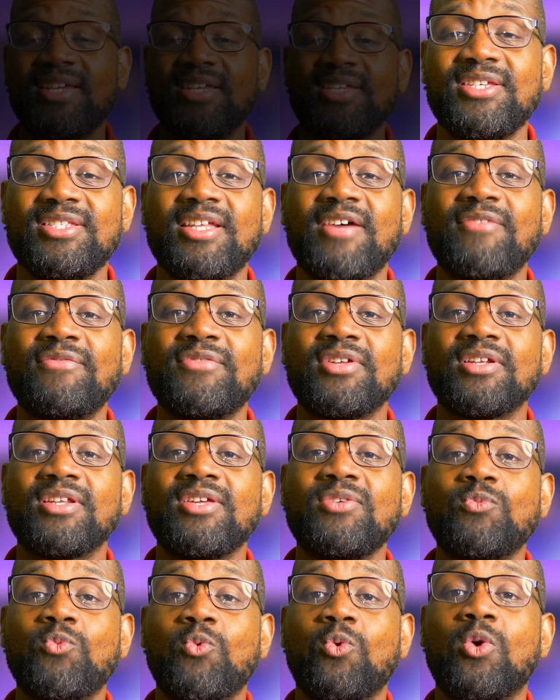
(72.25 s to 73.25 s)
you definitely
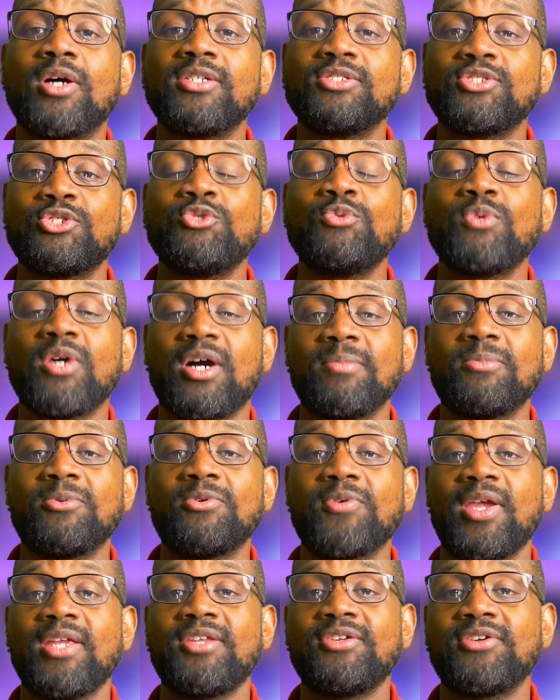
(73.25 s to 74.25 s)
want to
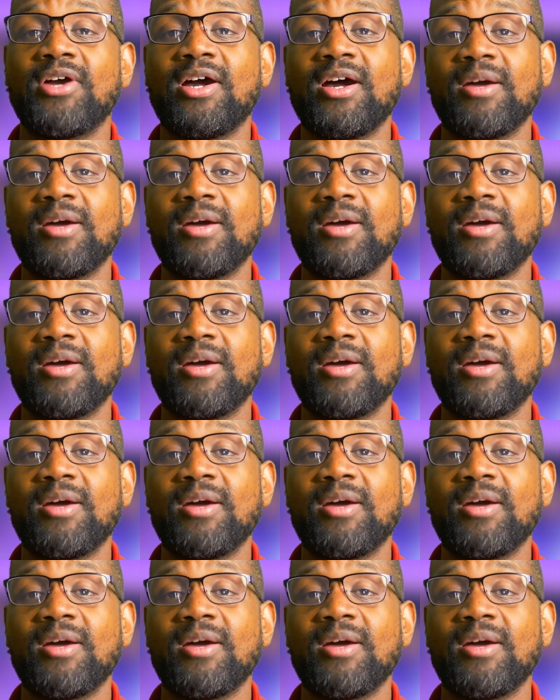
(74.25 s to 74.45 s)
upgrade your